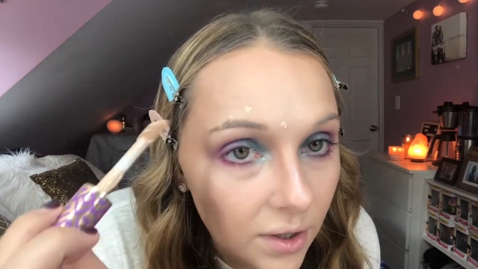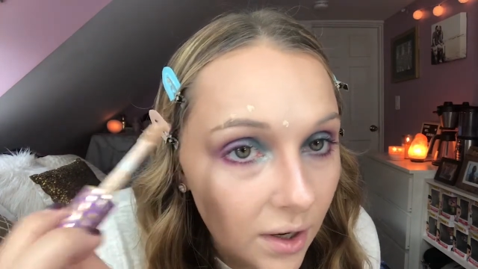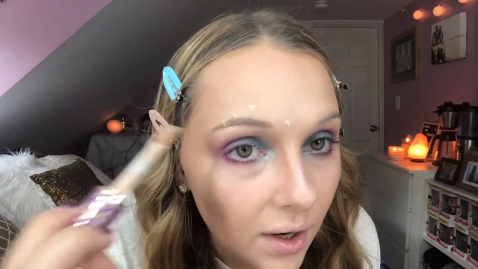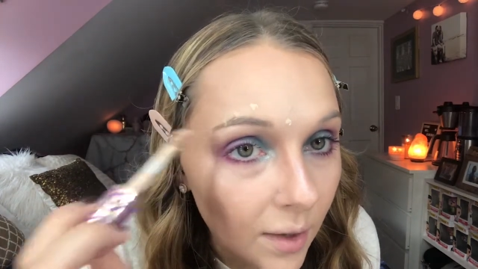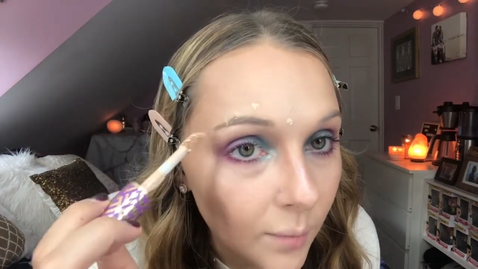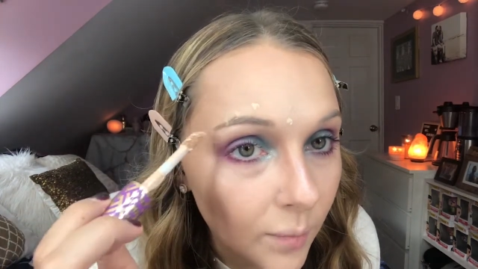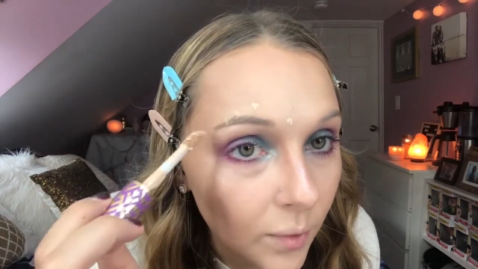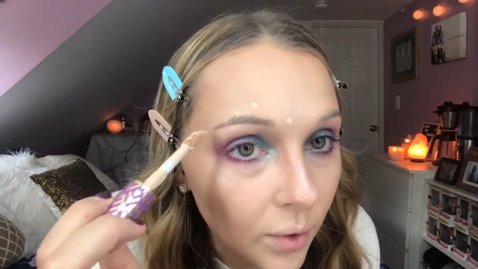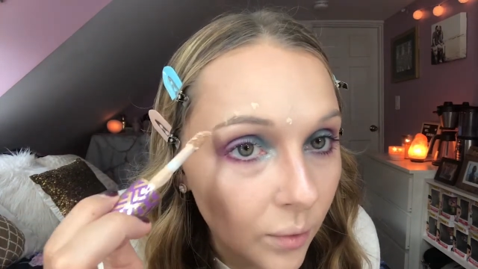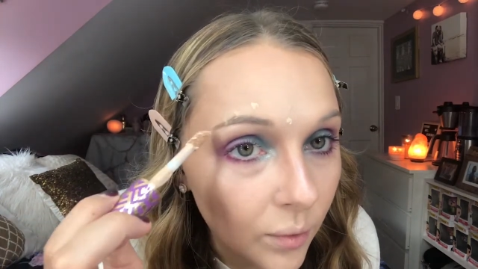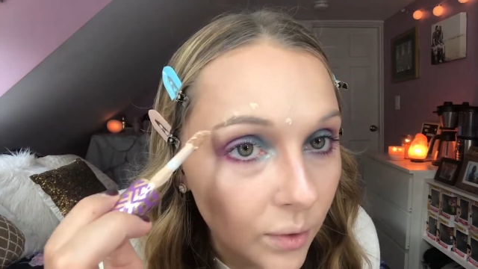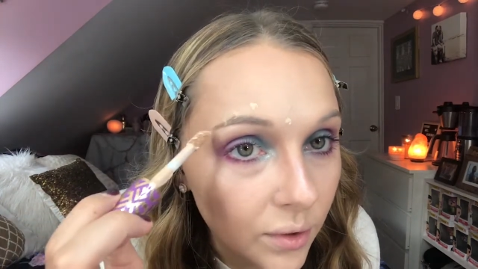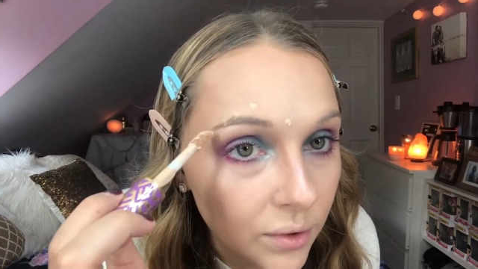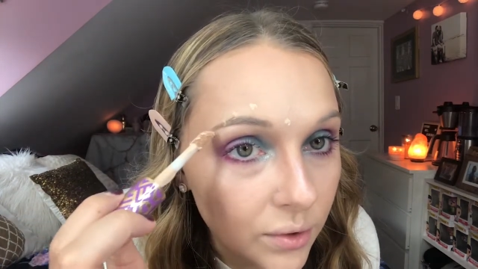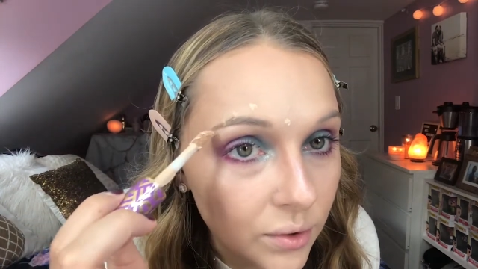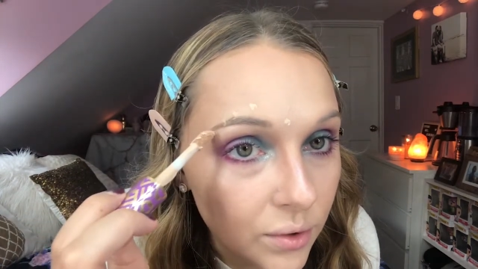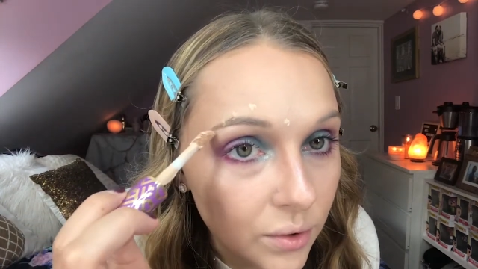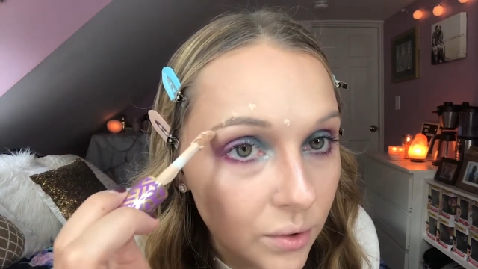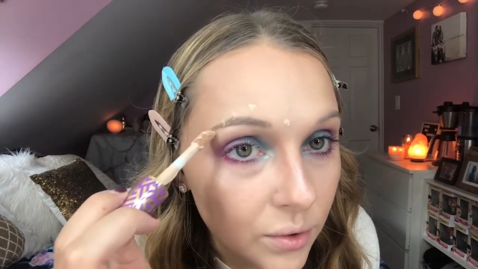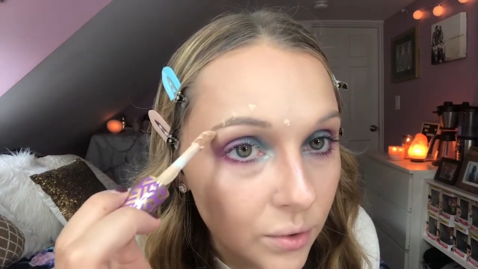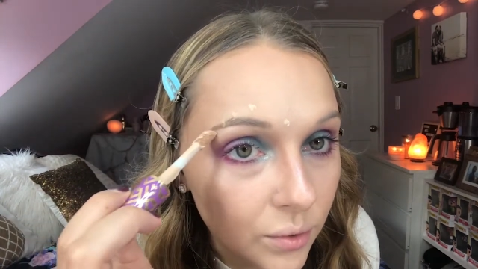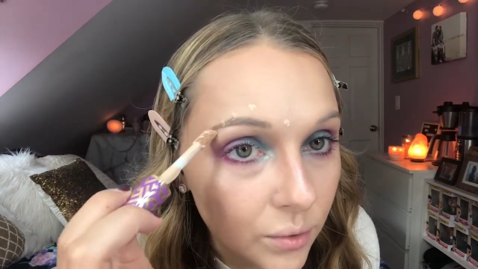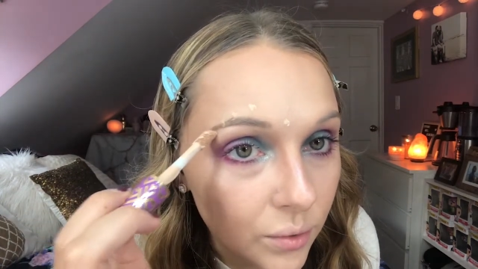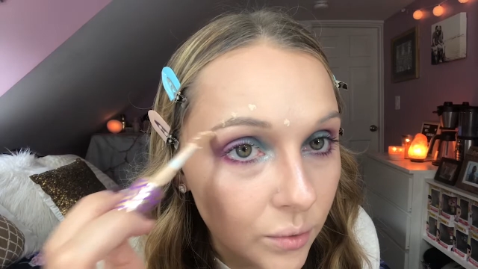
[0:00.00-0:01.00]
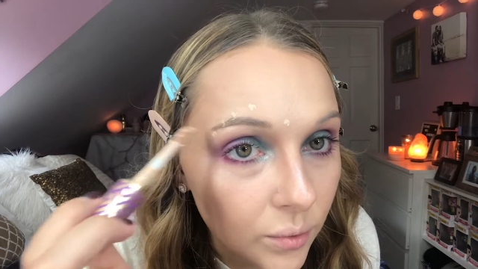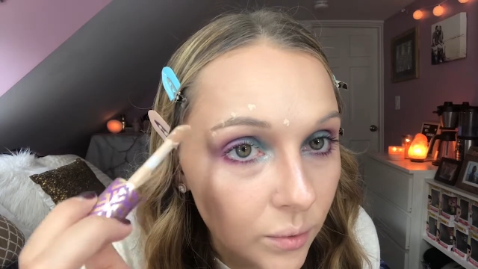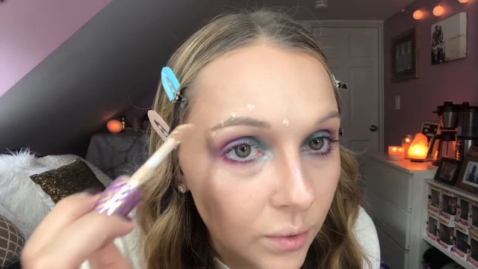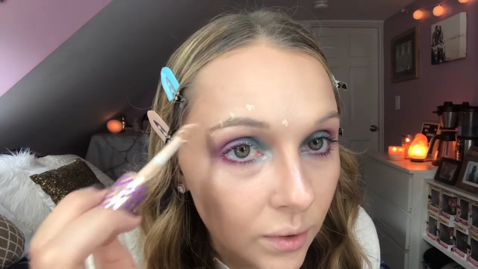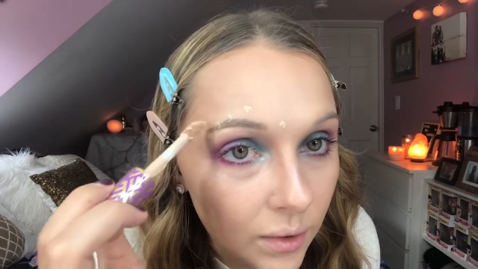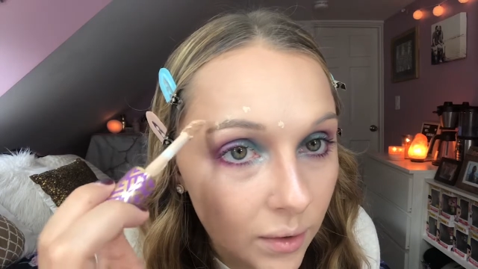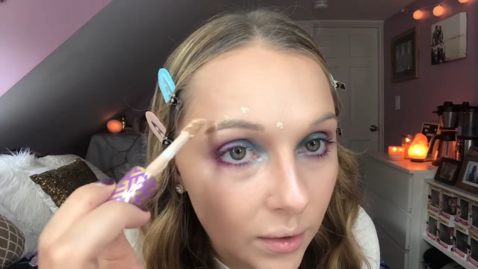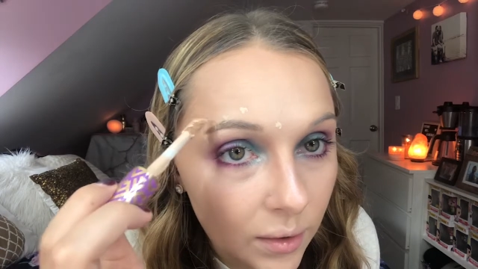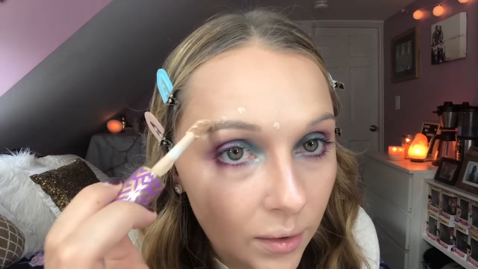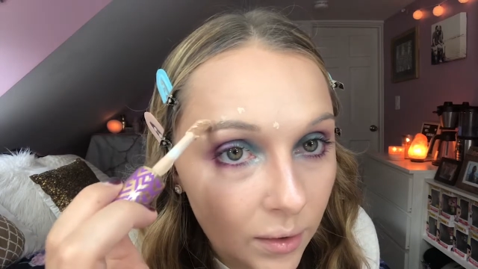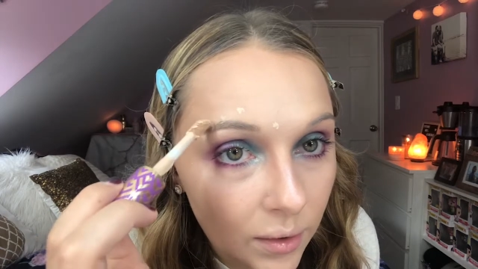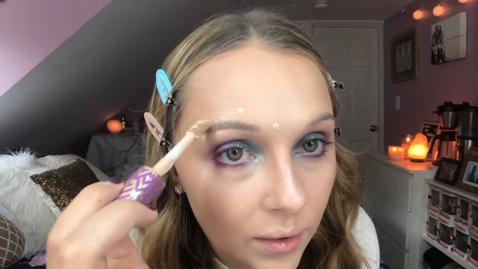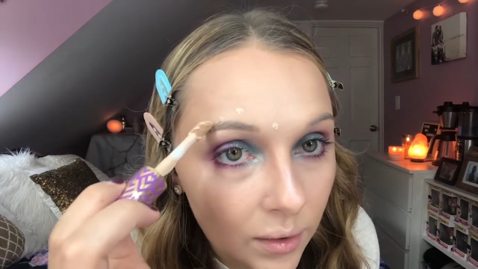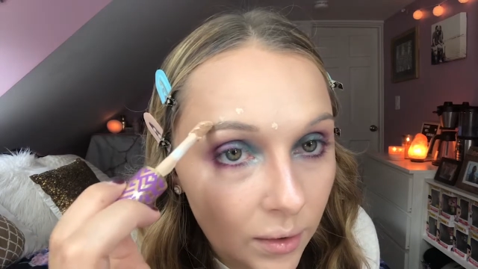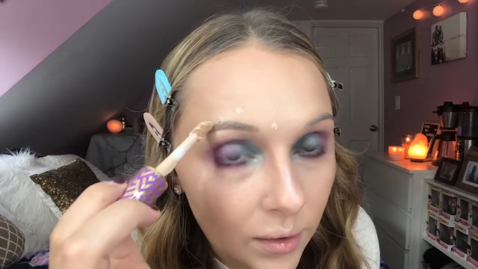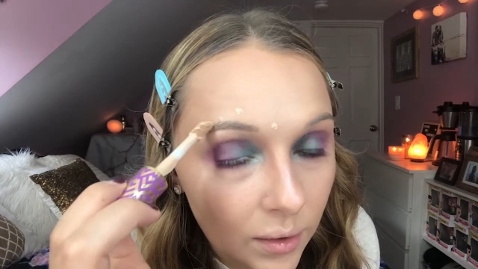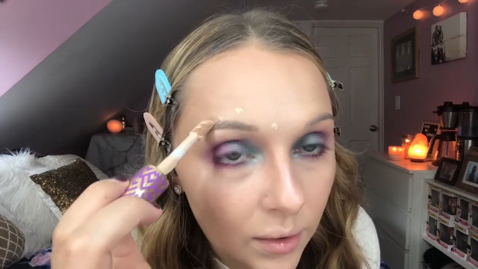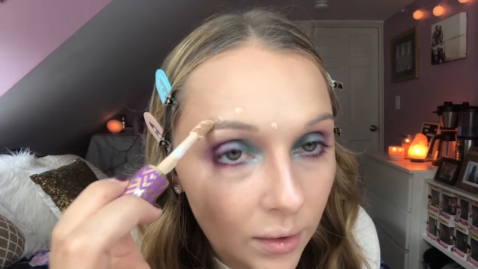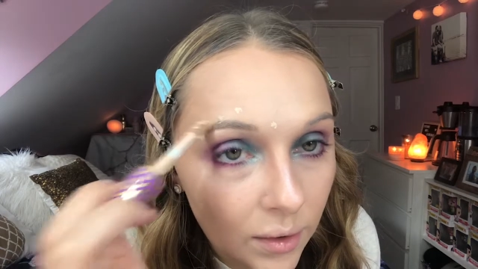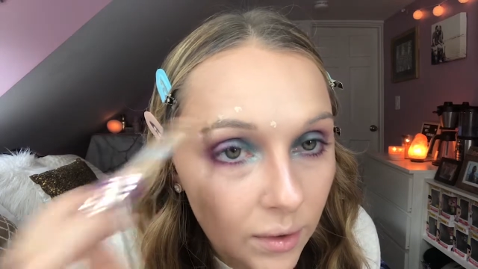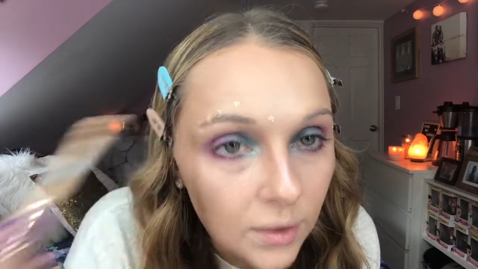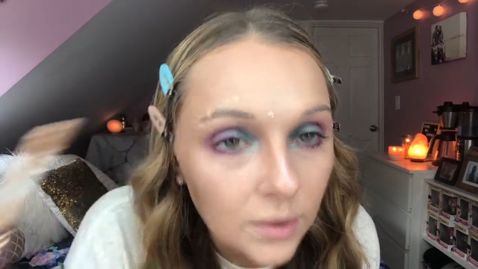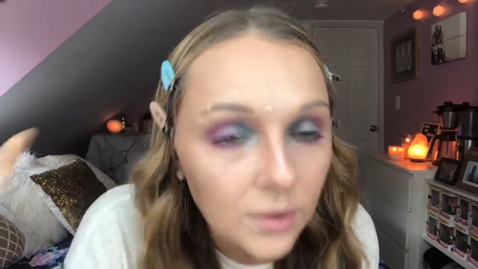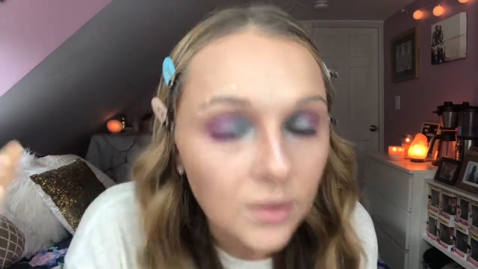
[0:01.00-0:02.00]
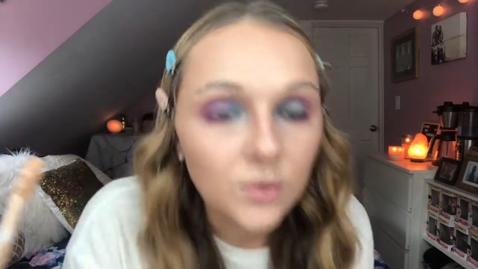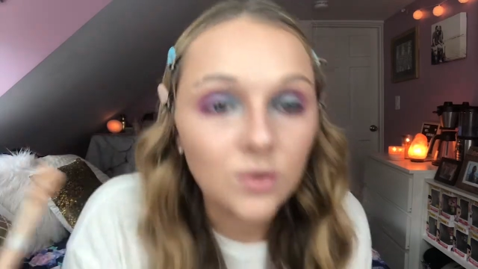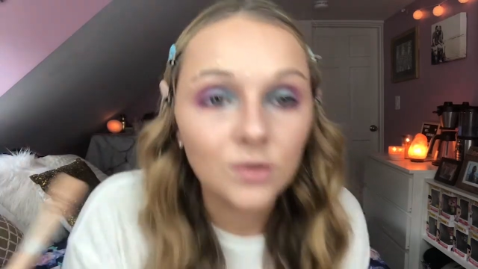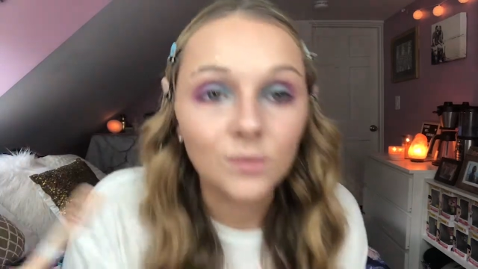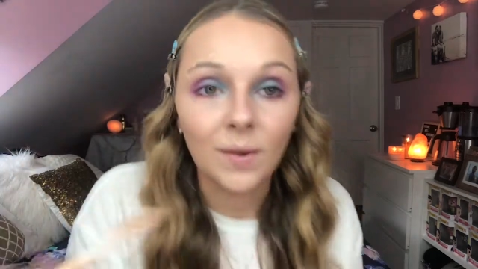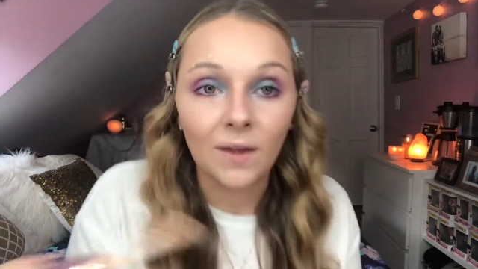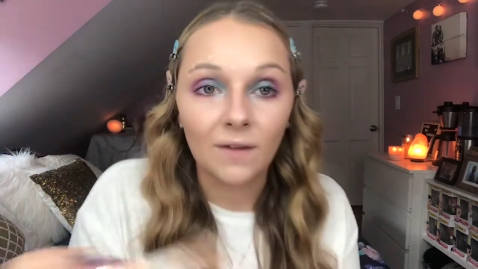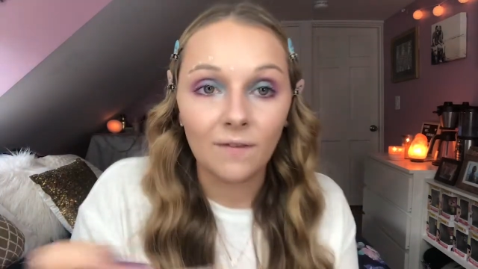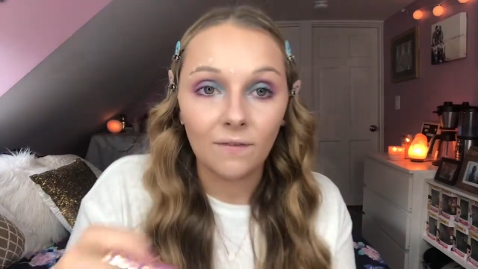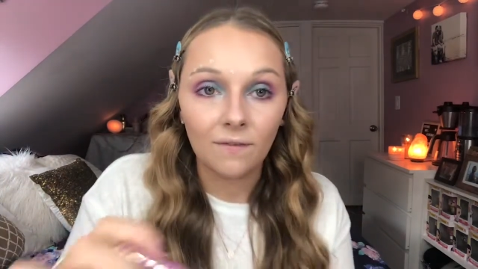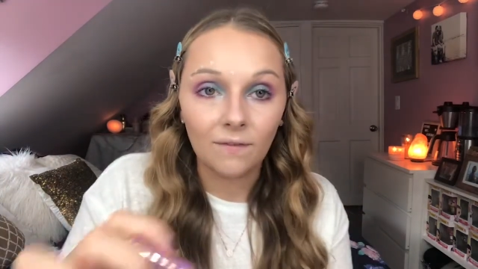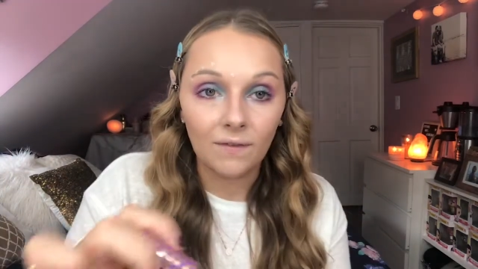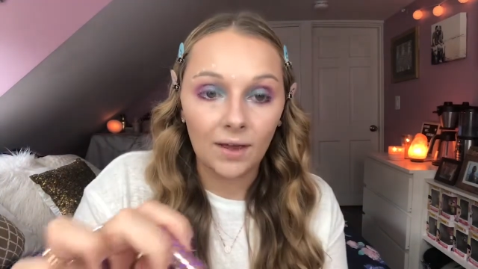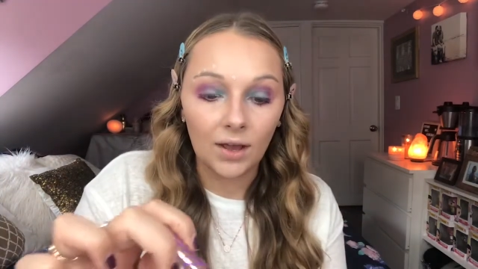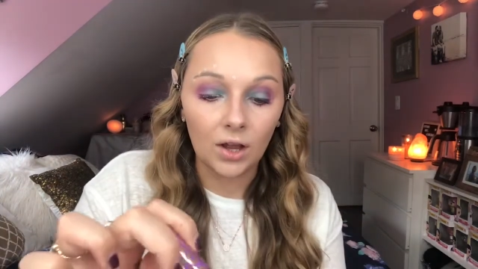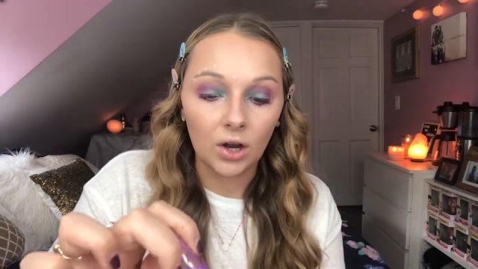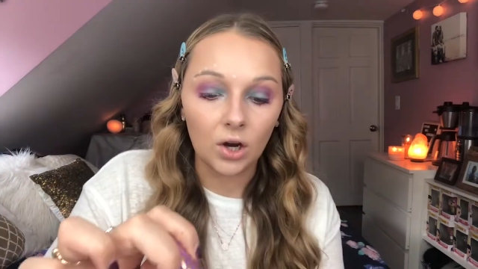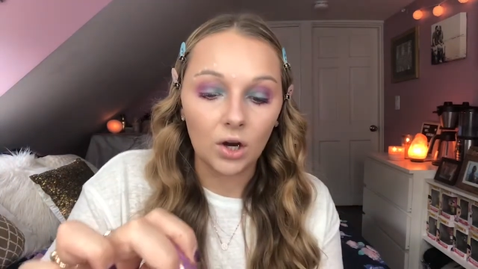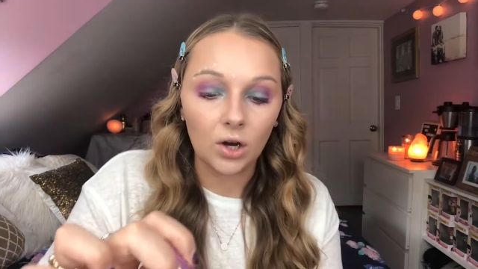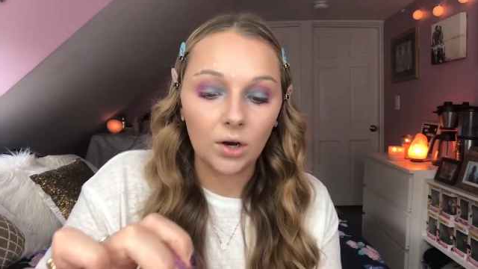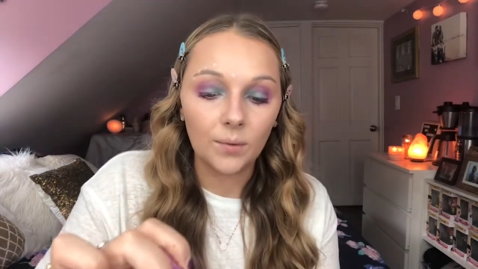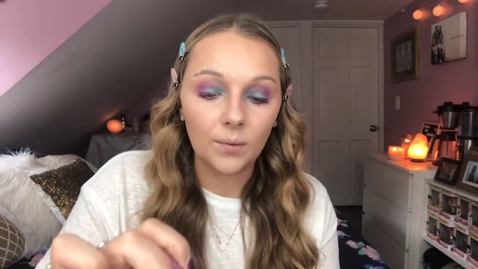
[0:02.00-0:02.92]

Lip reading: I'm going to use my finger.